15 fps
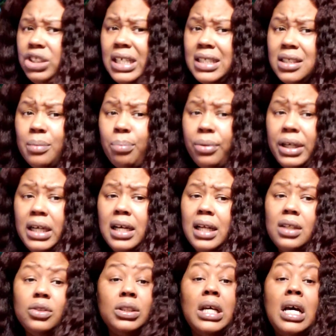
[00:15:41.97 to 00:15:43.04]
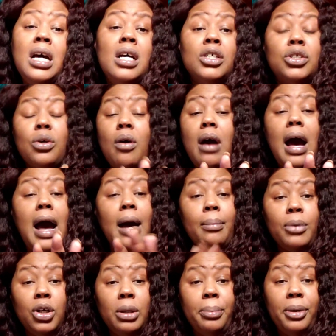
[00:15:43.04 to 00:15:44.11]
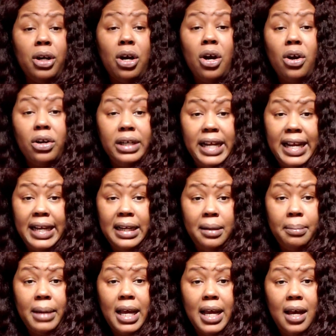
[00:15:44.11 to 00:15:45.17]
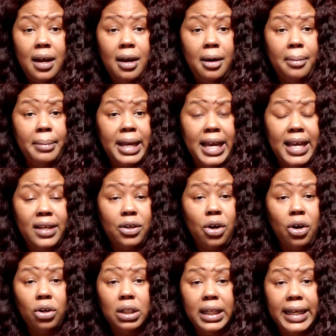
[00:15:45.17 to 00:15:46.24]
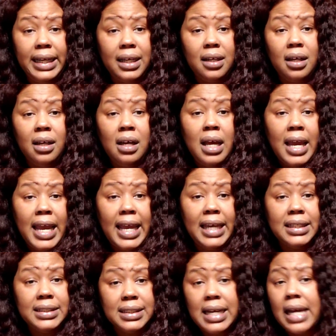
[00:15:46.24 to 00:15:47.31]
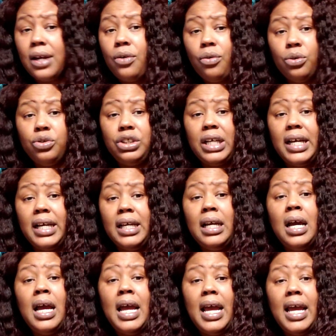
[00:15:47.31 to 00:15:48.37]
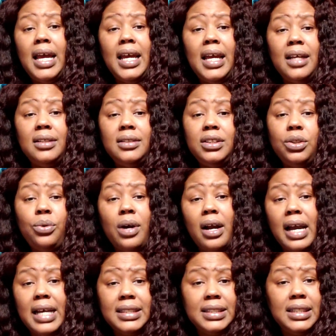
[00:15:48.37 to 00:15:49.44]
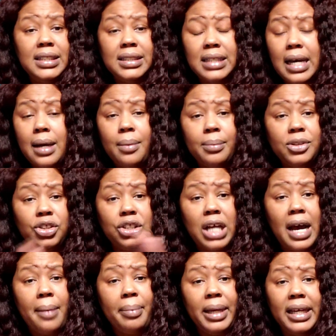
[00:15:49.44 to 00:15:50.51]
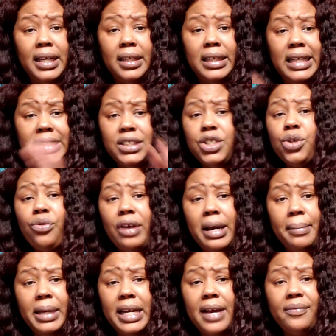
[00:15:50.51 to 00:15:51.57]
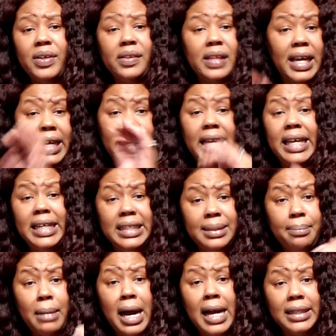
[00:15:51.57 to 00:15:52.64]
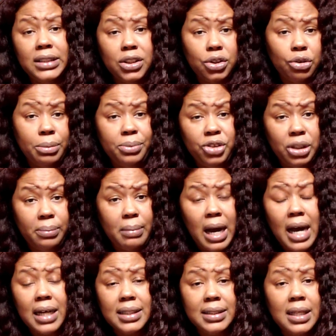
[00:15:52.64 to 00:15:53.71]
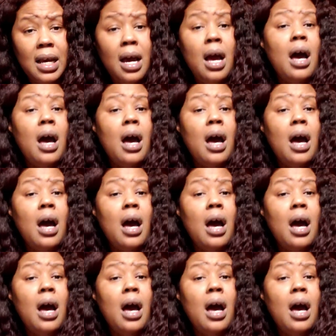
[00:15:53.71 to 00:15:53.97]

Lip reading: she has some pretty colors. So I'm gonna put her name and her link, and it's got a crochet, and to her Etsy shop and Instagram and everything in my description box.